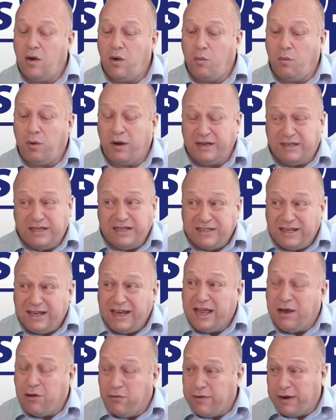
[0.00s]
Well, it is a
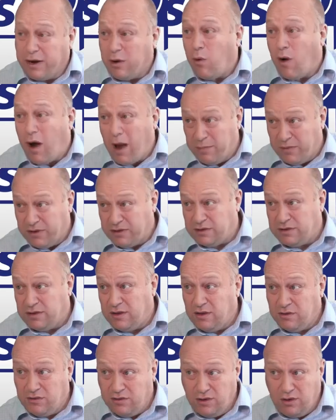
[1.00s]
legal requirement.
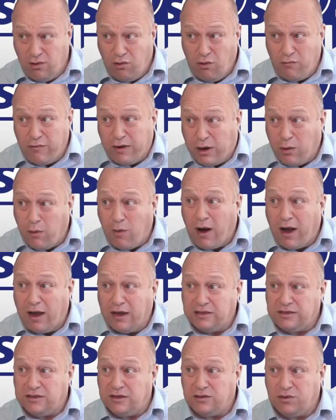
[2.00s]
The law
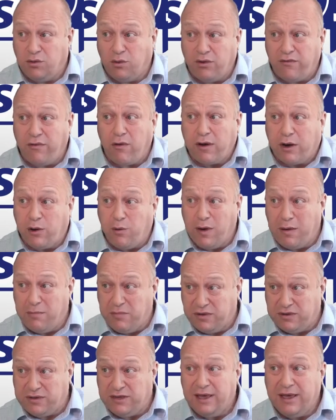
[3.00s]
requires that all of our
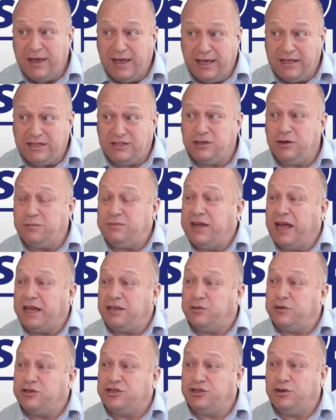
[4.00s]
equipment is
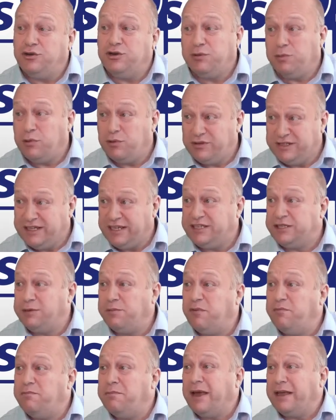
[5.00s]
subject to a suitable system
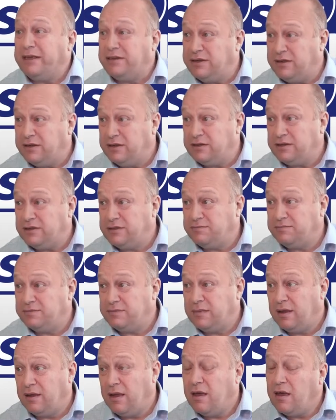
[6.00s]
of maintenance.
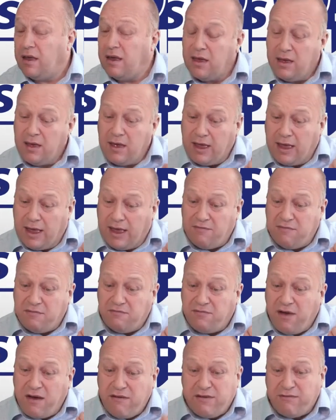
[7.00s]

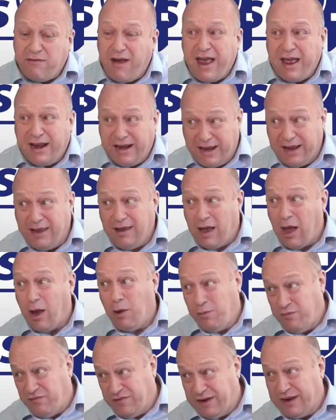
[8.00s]
Very rarely,
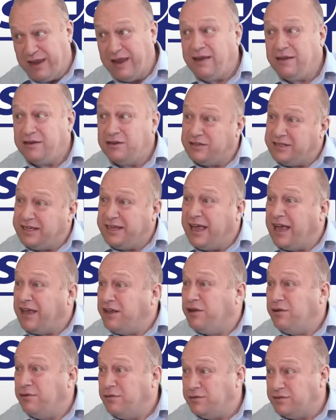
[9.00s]
hopefully, does it get
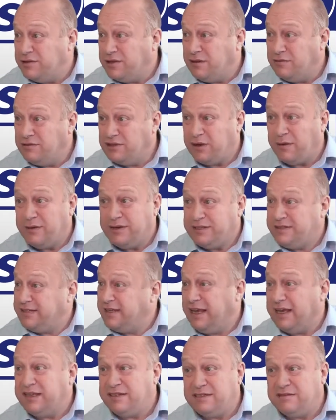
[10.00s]
used, so it
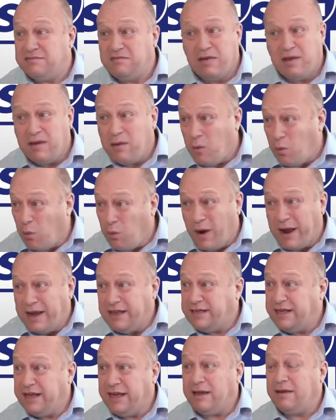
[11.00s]
sits
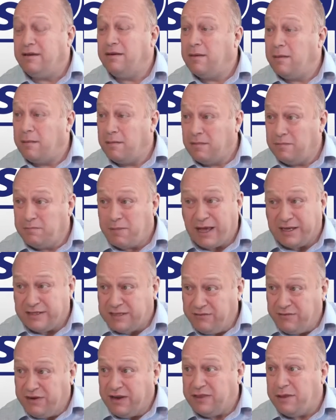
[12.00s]
waiting
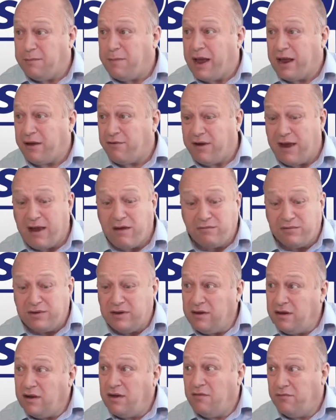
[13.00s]
passively in the background
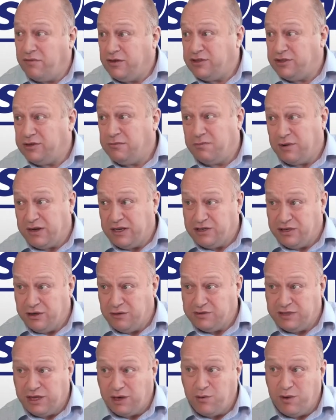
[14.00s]
for somebody to
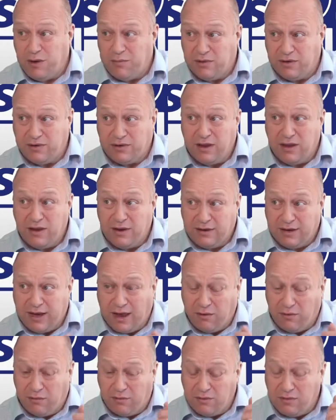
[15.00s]
use the equipment.
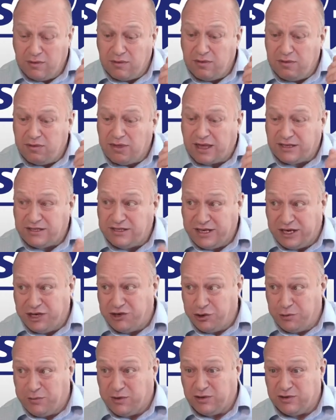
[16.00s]
Now, that's an
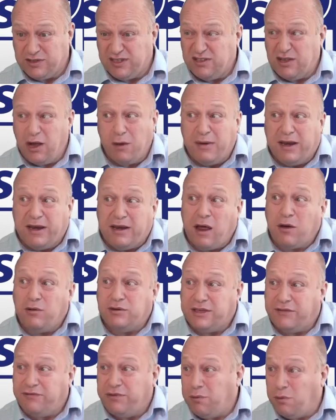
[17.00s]
issue because nobody
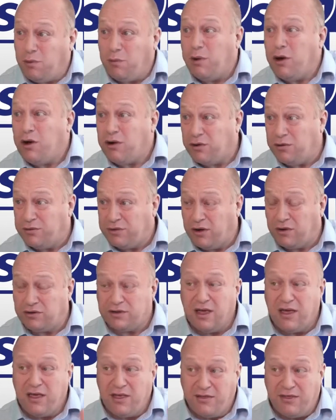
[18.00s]
knows if it will work or not.
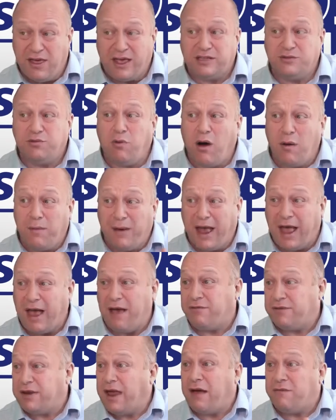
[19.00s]
That's why we
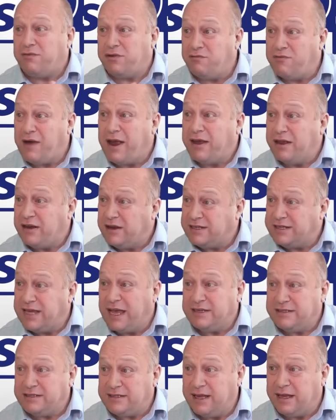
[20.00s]
have to have the regular
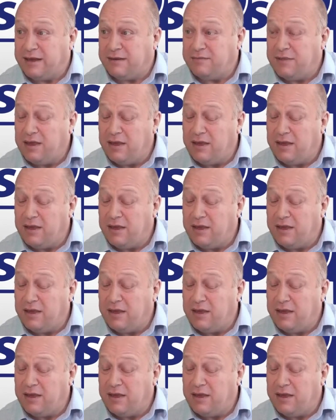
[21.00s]
testing.